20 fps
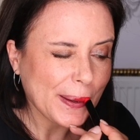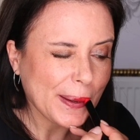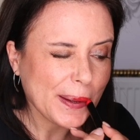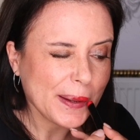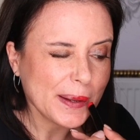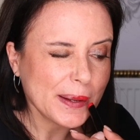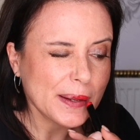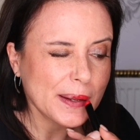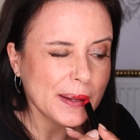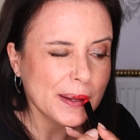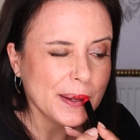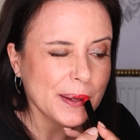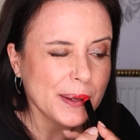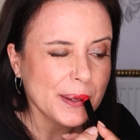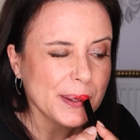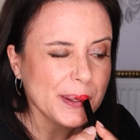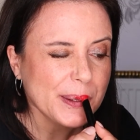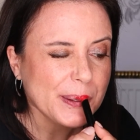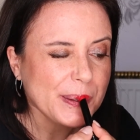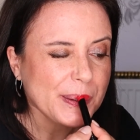
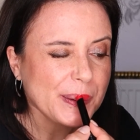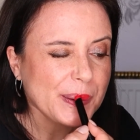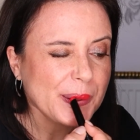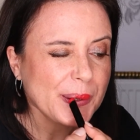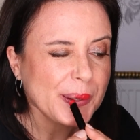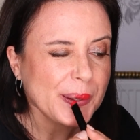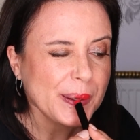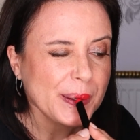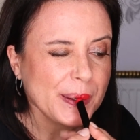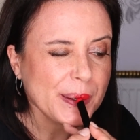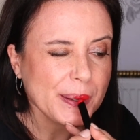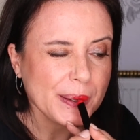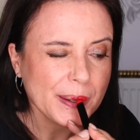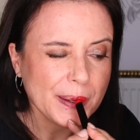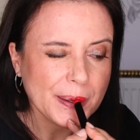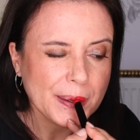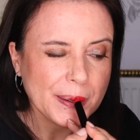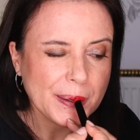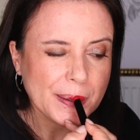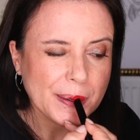
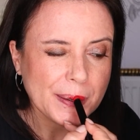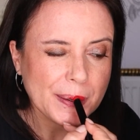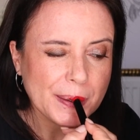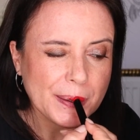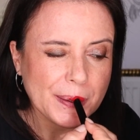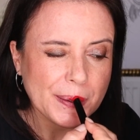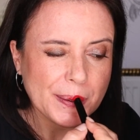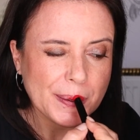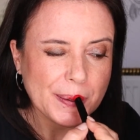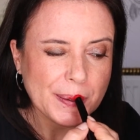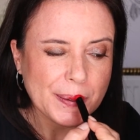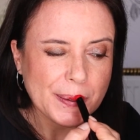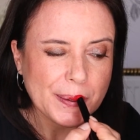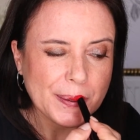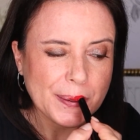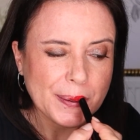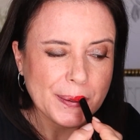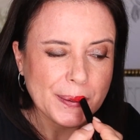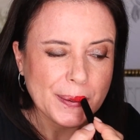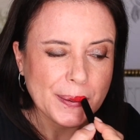
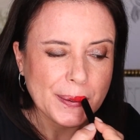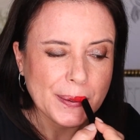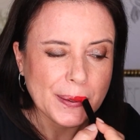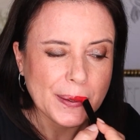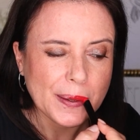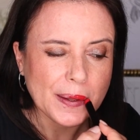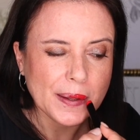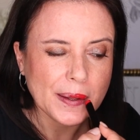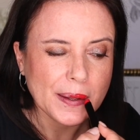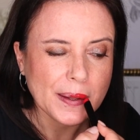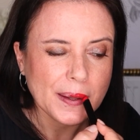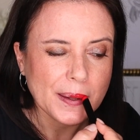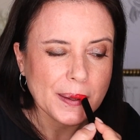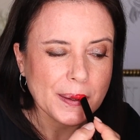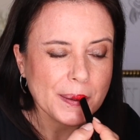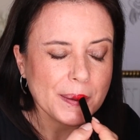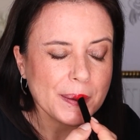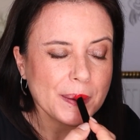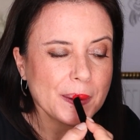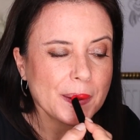
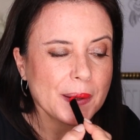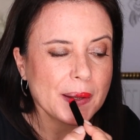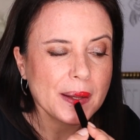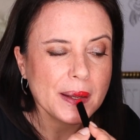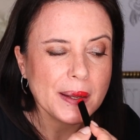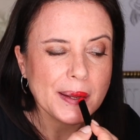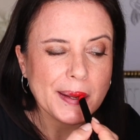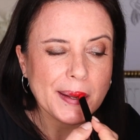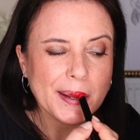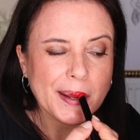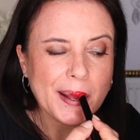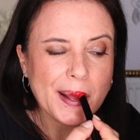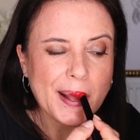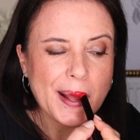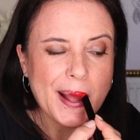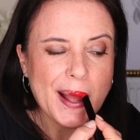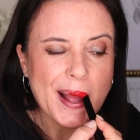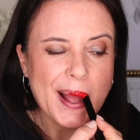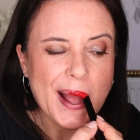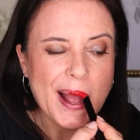
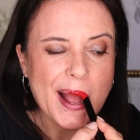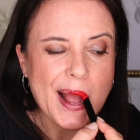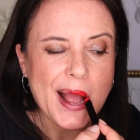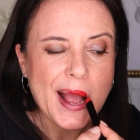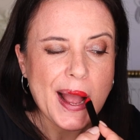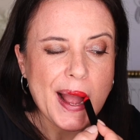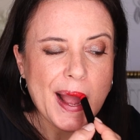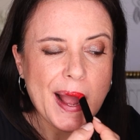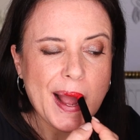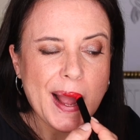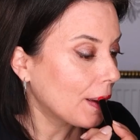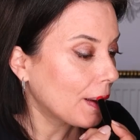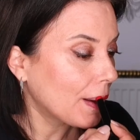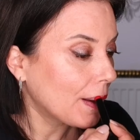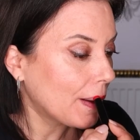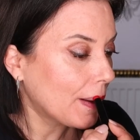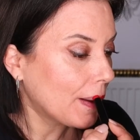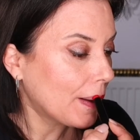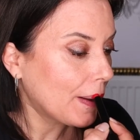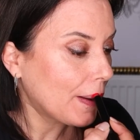
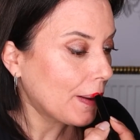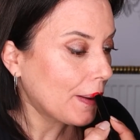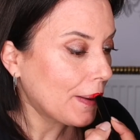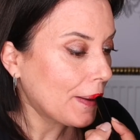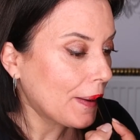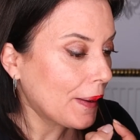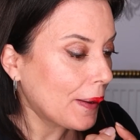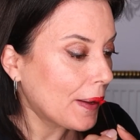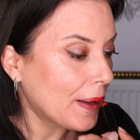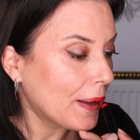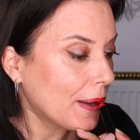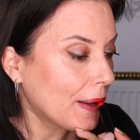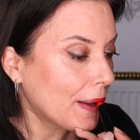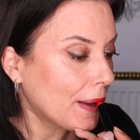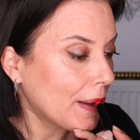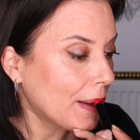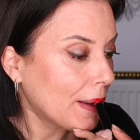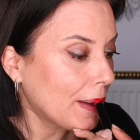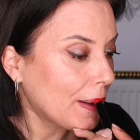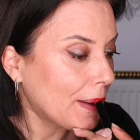
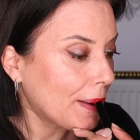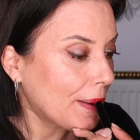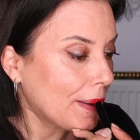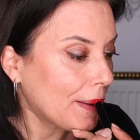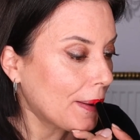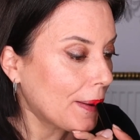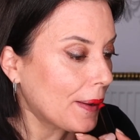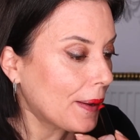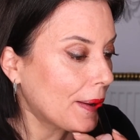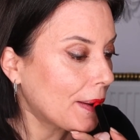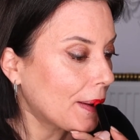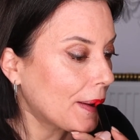Nobody speaks.